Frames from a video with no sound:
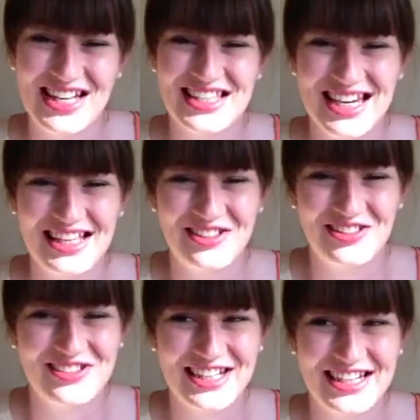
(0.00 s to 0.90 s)
Estee
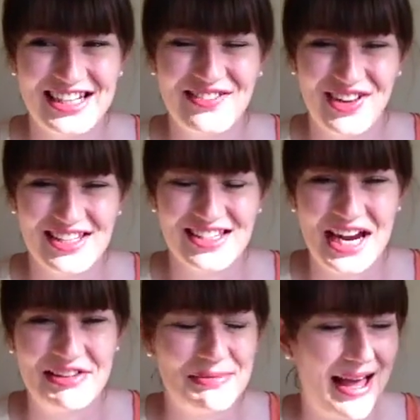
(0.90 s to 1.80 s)
Lauder Advanced
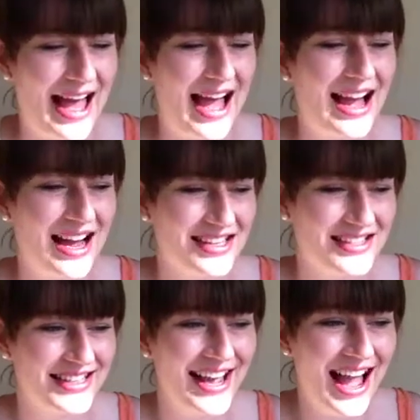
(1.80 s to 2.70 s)
Night Repair, and